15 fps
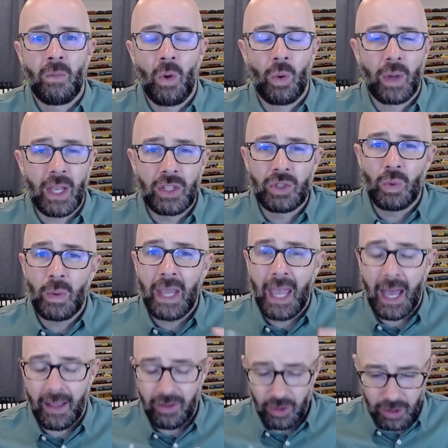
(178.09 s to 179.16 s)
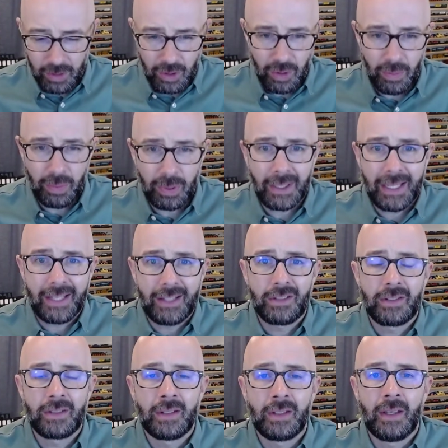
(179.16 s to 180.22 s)
Okay, so we had those two
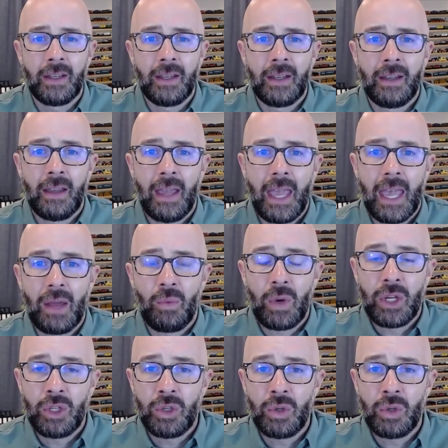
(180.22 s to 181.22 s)
plates, and we knew